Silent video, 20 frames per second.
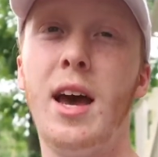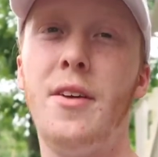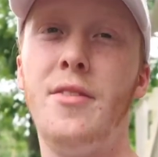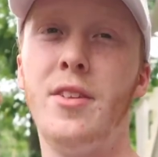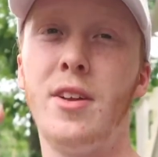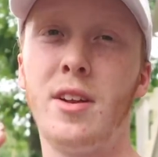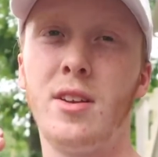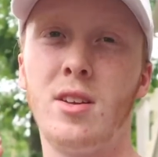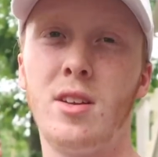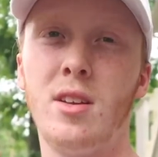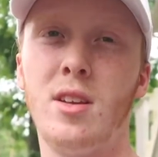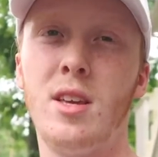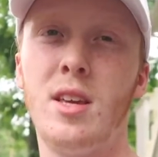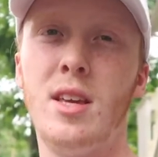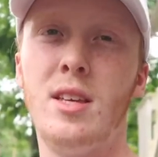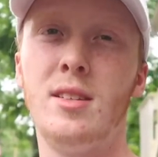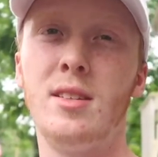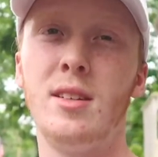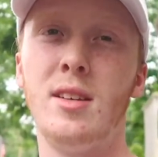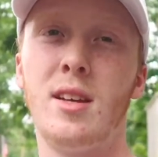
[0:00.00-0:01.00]
and then
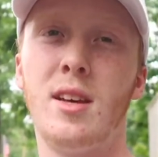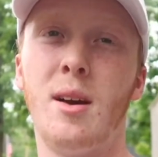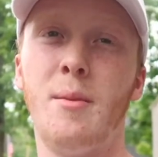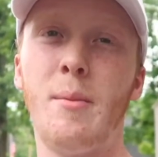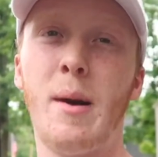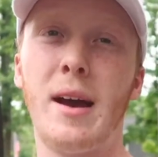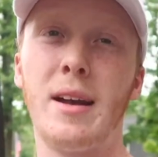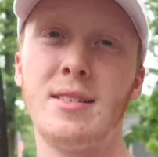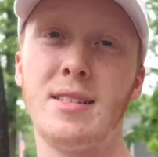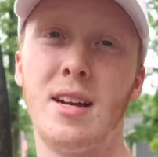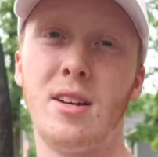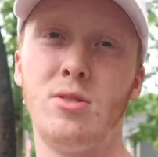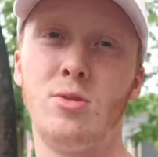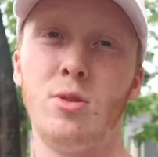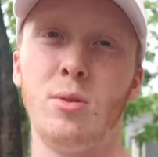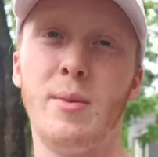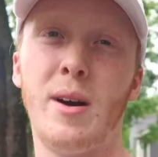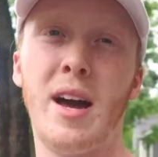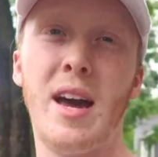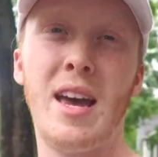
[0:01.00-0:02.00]
easily come back down
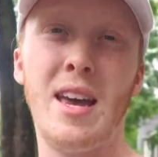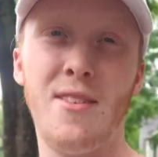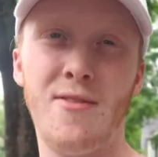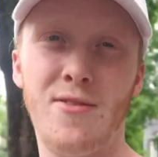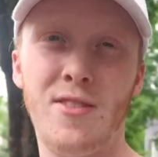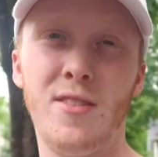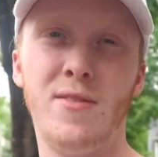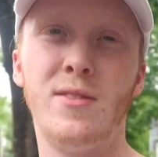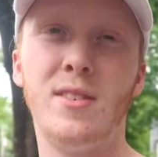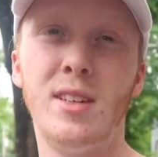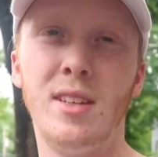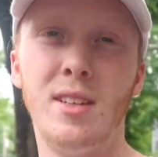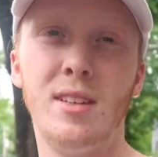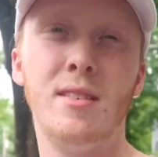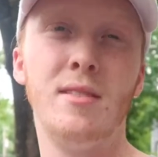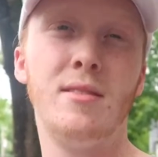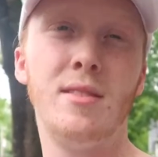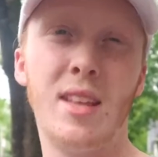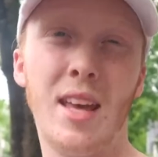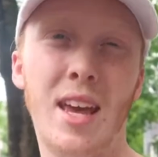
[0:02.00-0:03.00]
to about
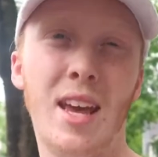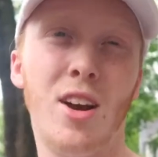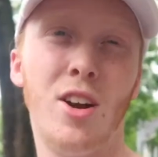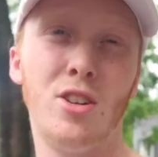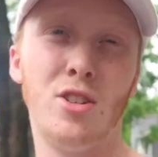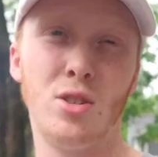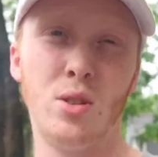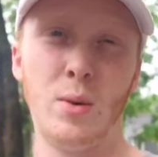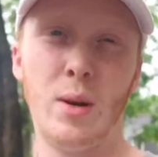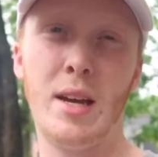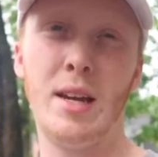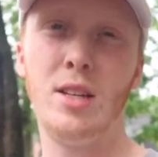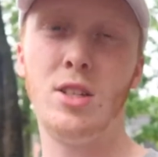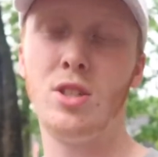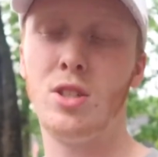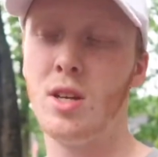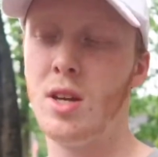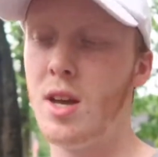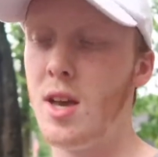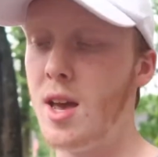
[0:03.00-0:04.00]
850 to 800
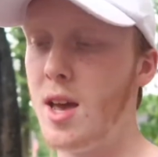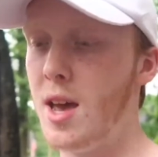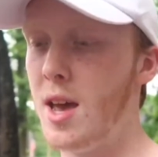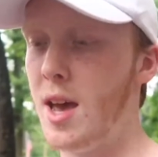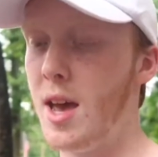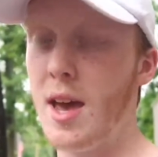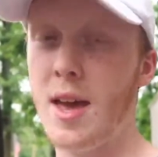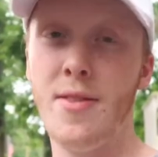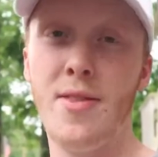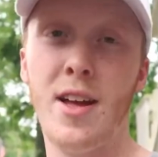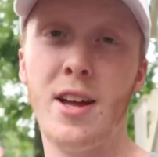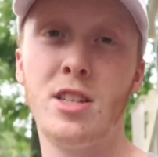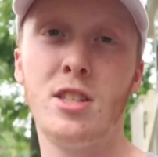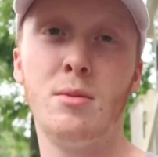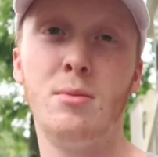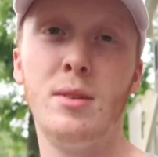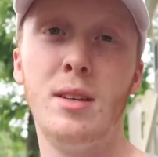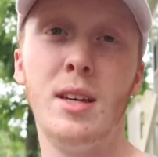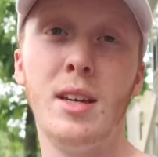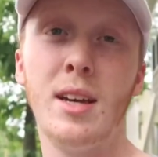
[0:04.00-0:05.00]
range and that
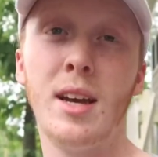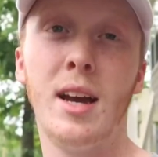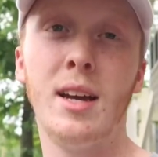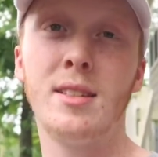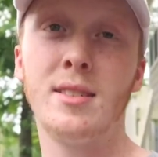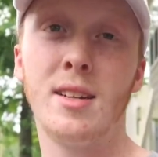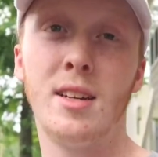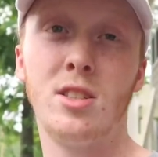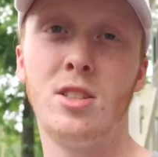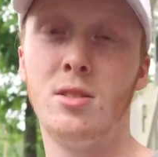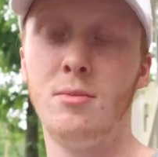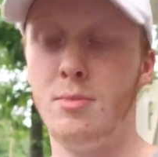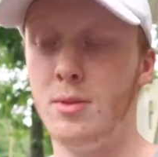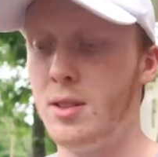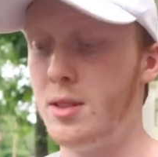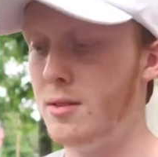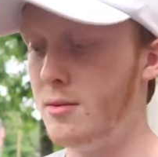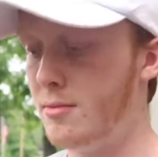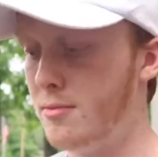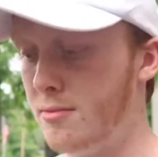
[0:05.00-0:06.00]
should be it guys that should
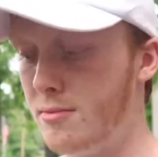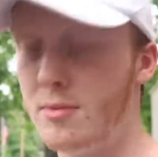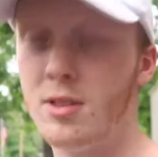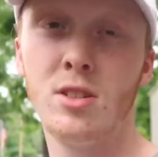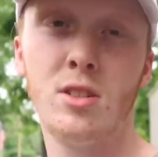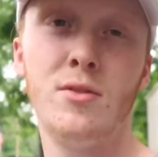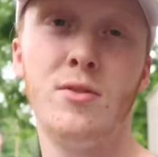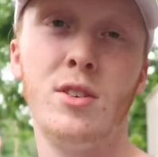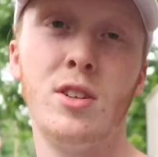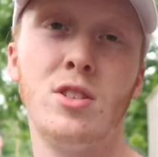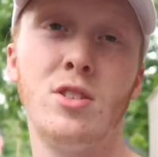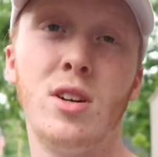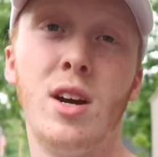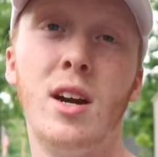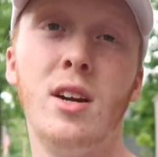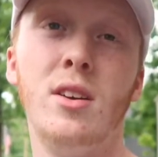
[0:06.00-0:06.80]
be that should fix your